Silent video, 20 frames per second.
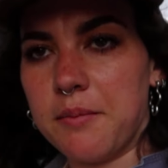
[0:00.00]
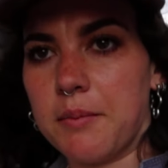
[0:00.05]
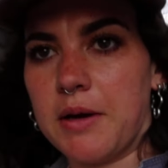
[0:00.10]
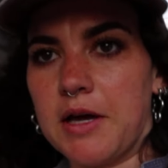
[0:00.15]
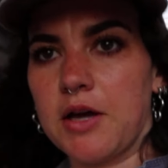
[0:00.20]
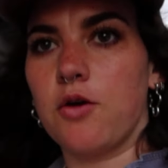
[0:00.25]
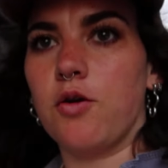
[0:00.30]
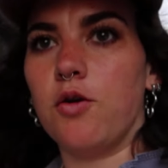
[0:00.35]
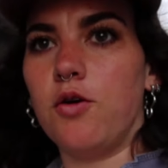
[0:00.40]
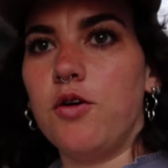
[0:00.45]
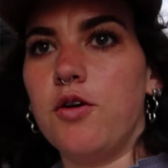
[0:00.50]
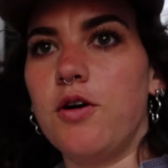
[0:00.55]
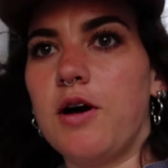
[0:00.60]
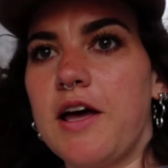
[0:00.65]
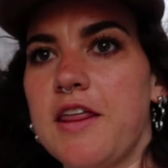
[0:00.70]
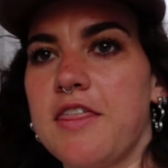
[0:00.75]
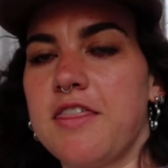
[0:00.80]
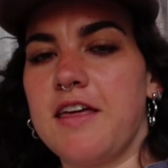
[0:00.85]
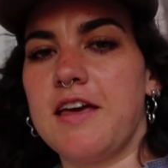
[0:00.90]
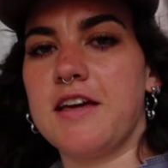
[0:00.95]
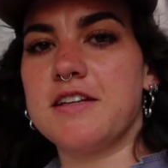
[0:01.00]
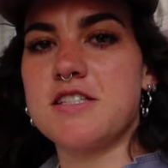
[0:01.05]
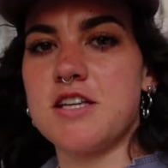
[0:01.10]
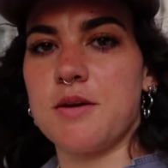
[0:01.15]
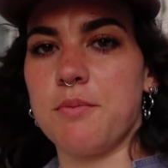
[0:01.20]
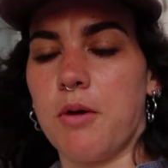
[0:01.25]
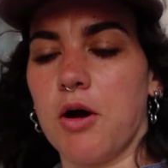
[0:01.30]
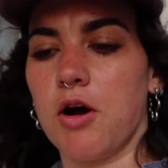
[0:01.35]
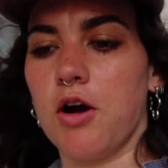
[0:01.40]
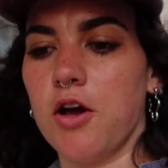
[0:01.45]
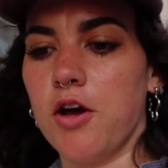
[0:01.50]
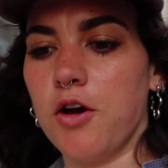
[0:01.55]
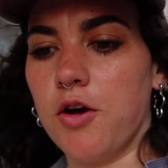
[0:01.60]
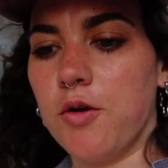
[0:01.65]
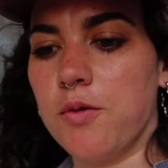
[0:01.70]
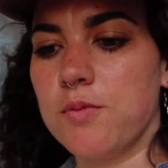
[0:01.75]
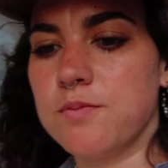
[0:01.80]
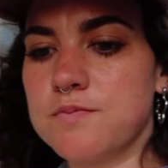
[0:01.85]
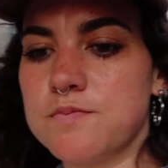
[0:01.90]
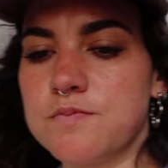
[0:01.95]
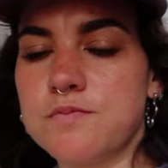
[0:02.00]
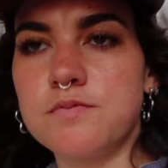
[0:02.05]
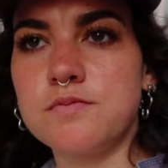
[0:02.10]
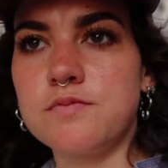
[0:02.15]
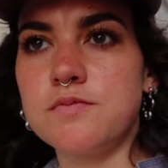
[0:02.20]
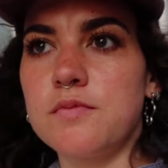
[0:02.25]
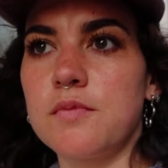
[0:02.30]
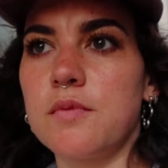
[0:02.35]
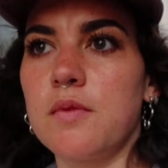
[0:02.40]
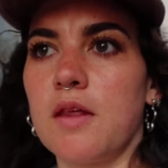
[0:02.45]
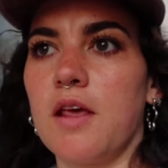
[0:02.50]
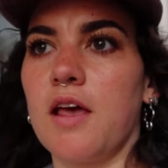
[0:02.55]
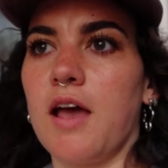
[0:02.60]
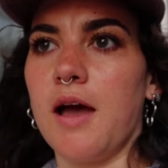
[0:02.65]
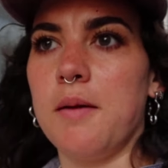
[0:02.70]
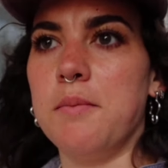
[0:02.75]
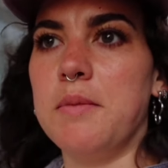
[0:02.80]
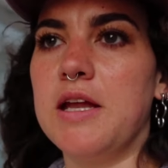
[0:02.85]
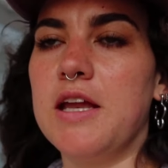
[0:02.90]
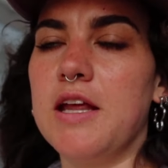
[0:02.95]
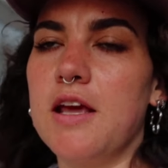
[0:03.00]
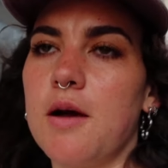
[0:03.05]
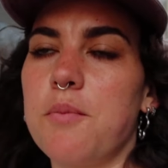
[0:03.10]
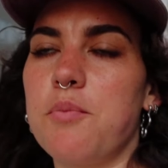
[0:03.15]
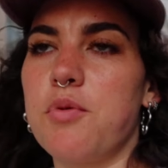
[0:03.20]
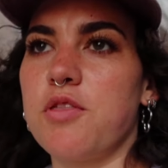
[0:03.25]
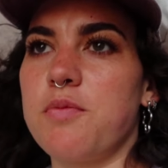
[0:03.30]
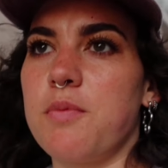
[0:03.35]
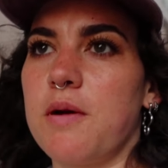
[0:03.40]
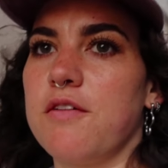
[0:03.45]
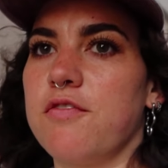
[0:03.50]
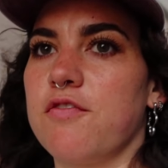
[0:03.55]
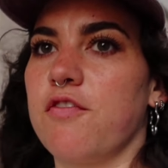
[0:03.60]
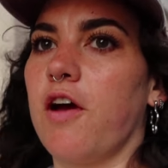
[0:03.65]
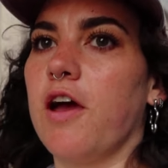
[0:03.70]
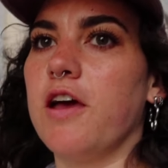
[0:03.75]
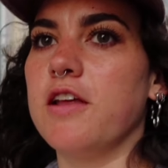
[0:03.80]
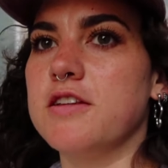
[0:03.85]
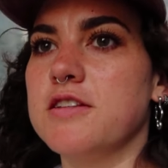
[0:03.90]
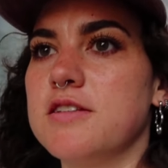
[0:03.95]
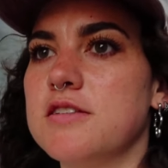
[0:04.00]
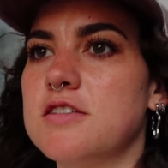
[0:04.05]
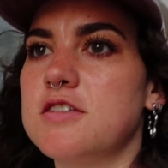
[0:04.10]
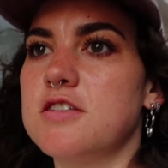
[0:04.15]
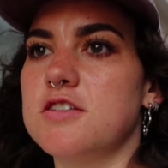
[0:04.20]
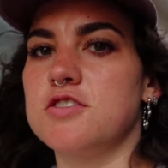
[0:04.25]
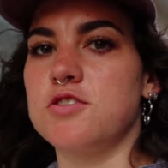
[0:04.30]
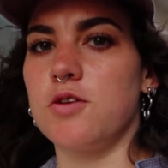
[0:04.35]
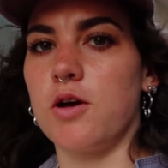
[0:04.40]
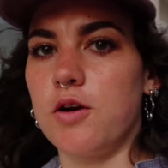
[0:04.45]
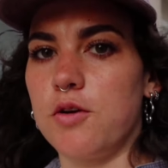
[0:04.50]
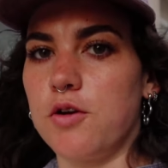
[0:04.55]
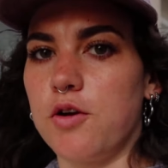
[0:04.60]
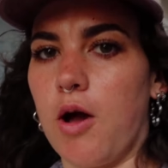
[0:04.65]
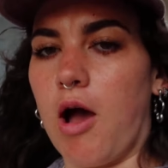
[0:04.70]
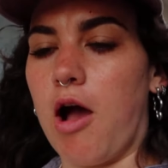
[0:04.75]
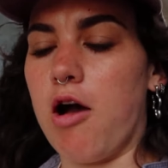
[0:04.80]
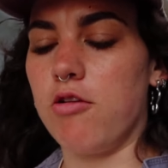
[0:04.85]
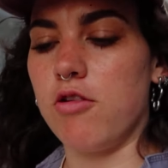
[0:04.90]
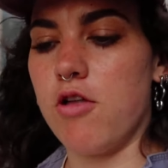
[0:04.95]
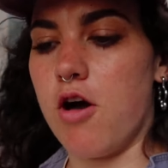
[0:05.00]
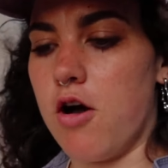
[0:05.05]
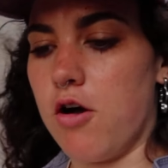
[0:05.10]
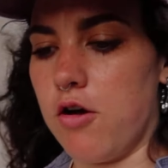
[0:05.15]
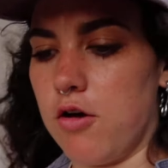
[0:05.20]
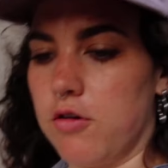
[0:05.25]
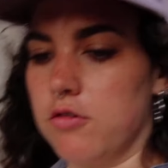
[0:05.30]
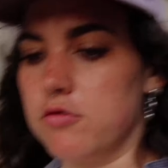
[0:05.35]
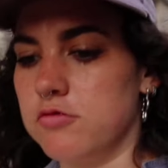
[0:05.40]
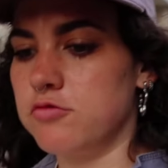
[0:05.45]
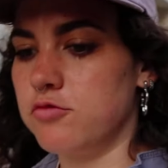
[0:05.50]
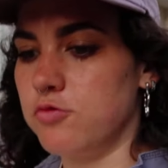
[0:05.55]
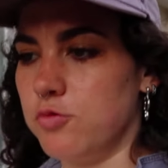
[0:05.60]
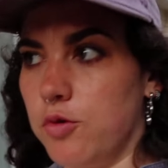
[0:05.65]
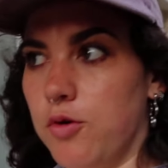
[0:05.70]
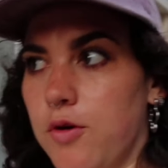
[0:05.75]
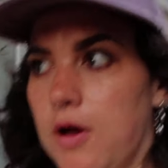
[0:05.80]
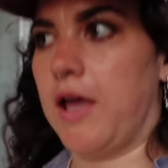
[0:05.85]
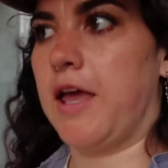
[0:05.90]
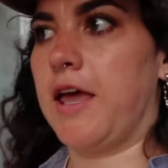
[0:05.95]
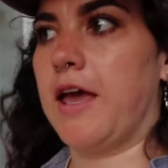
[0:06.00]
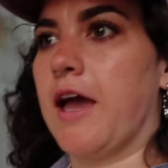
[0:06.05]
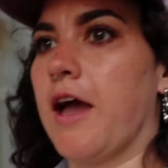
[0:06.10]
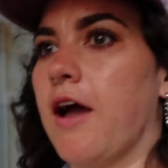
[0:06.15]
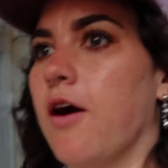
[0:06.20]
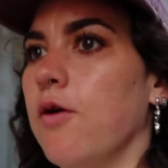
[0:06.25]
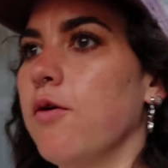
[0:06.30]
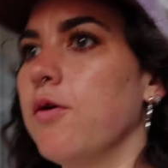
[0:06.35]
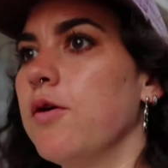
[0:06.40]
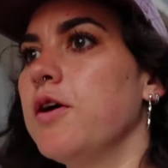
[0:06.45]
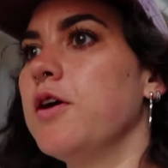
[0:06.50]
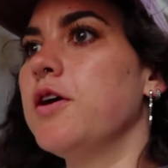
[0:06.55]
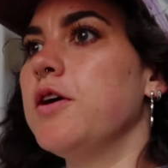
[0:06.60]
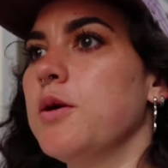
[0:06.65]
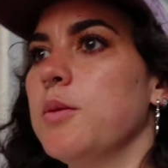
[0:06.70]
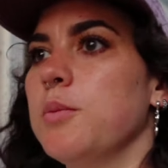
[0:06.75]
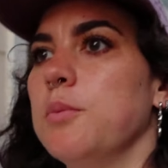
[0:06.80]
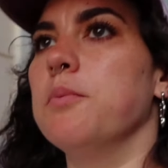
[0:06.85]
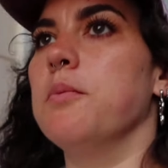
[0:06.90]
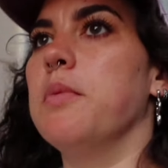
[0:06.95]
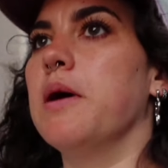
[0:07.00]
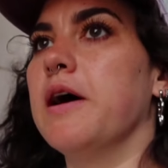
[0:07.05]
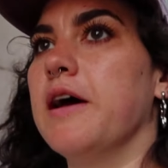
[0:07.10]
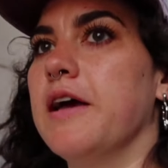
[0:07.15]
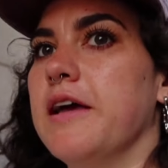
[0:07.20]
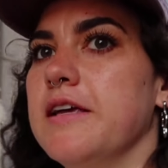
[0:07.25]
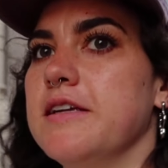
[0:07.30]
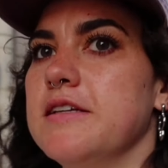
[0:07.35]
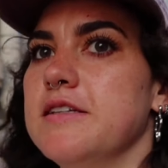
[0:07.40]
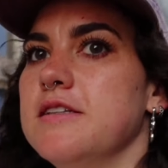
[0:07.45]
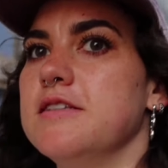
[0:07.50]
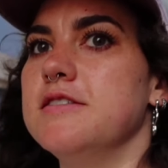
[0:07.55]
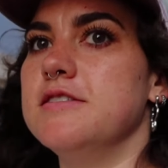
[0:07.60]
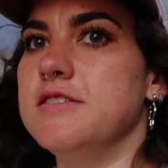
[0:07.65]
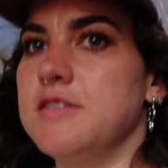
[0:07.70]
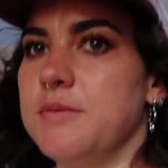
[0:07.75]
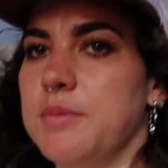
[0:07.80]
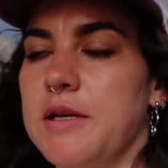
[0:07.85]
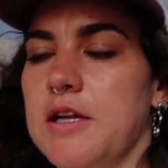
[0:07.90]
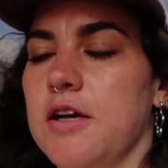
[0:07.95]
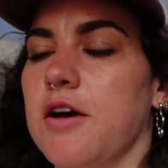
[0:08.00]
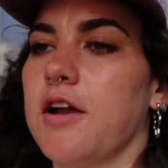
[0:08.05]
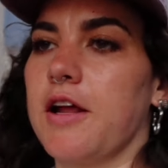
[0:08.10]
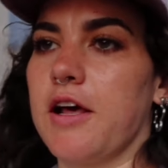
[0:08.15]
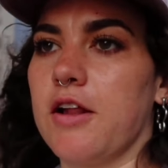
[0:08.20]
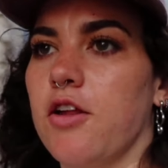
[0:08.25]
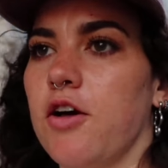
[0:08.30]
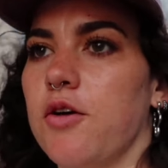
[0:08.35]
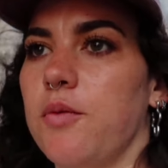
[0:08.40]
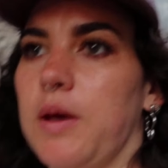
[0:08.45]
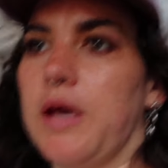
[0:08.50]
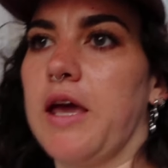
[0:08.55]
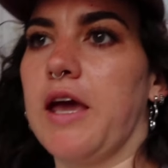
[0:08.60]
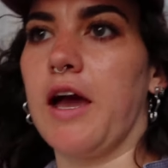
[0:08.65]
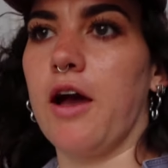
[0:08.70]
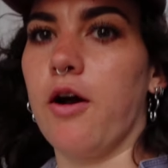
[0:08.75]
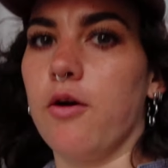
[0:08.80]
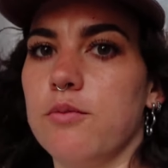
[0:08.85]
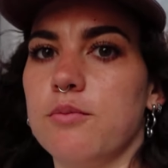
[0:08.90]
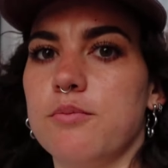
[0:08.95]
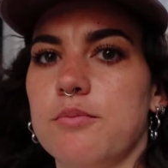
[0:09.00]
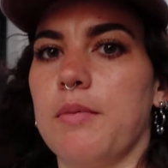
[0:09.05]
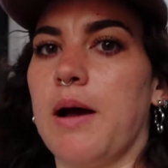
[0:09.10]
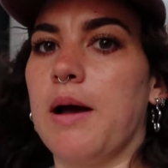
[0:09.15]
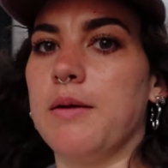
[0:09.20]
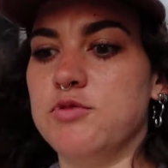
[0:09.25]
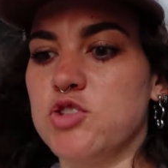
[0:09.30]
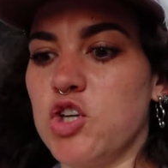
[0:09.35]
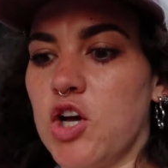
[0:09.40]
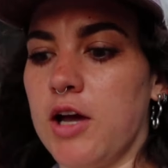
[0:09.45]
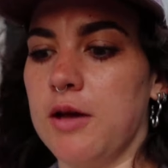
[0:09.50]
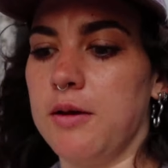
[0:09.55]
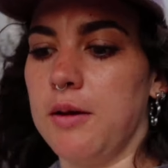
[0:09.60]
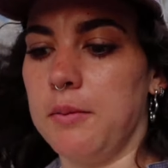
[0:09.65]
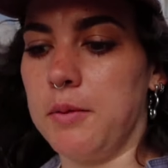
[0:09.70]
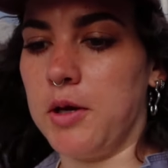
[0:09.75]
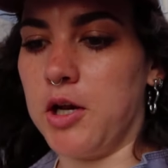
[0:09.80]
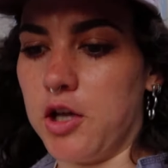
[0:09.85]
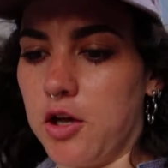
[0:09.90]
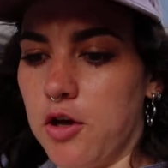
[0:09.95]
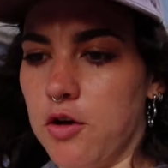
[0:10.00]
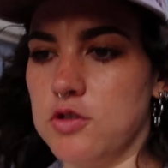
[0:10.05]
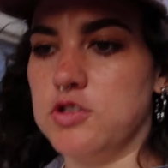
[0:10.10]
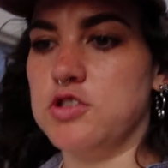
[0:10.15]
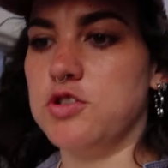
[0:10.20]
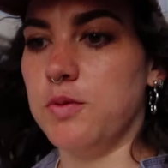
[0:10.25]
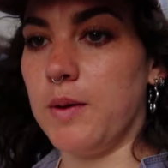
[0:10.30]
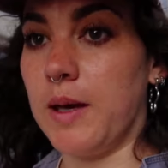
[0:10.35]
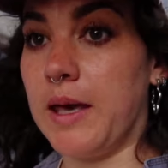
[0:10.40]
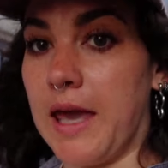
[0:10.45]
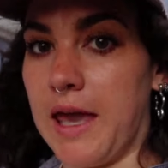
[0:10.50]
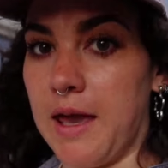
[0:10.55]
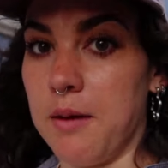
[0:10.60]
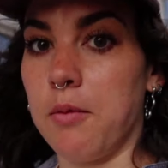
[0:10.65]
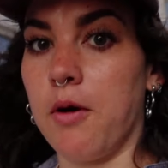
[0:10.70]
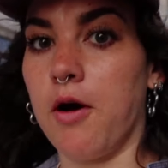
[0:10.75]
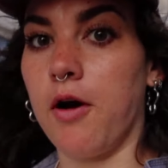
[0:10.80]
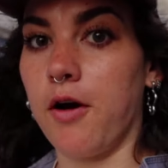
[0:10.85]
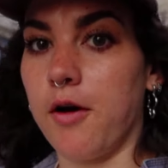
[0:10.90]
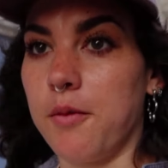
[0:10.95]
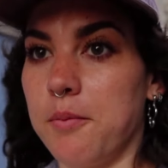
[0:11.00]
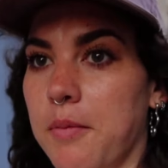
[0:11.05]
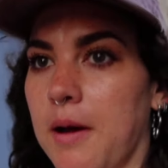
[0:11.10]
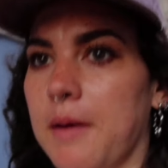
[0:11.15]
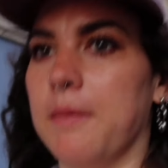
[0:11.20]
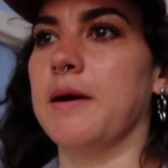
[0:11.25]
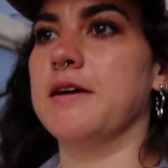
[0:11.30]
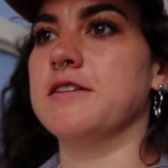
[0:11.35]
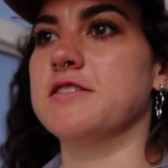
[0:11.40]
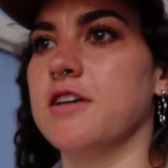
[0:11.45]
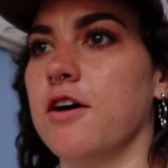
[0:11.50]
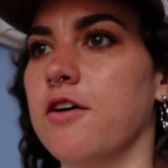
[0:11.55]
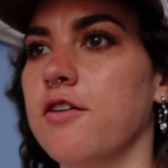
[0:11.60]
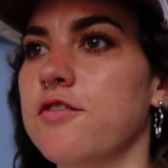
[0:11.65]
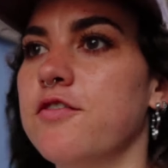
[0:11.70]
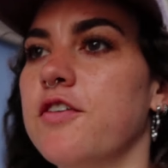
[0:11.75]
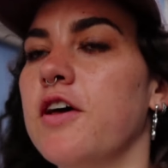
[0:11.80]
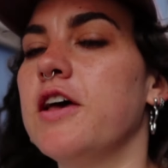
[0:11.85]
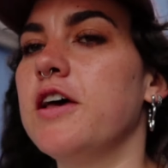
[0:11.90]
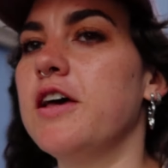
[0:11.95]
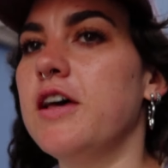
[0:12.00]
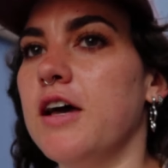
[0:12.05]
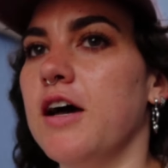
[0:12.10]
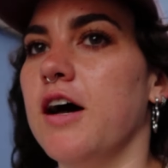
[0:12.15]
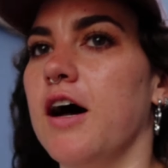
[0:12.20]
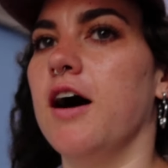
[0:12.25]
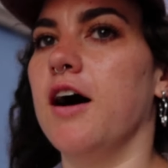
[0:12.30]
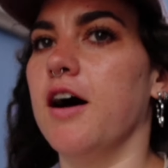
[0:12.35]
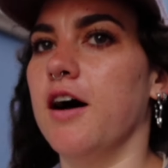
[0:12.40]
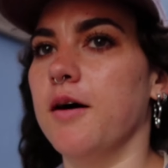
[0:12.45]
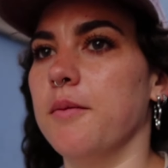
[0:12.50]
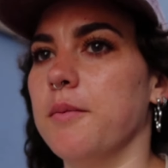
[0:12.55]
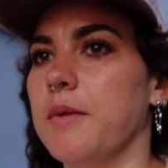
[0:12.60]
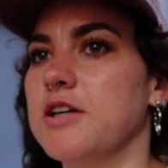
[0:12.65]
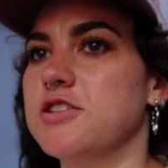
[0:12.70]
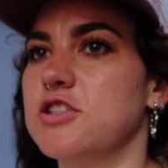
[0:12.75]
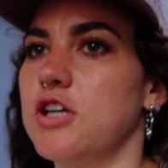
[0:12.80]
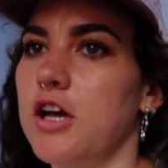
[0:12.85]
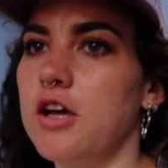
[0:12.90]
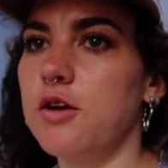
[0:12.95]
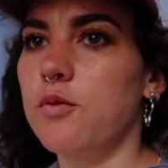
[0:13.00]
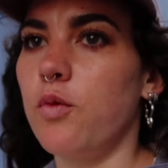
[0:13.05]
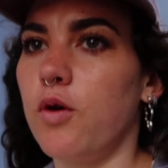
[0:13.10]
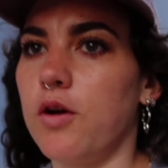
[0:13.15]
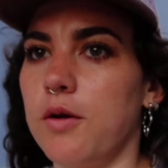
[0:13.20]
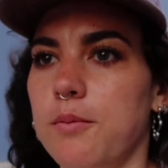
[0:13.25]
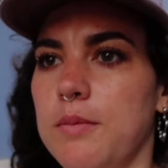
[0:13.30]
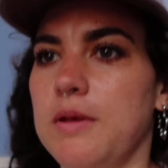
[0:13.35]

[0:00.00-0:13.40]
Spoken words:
my goal, I think tomorrow I'm meeting up with my friends, so I don't know how long we'll hang out, but depending on how long we hang out, I'm gonna go to a gay bar by myself. I try and want to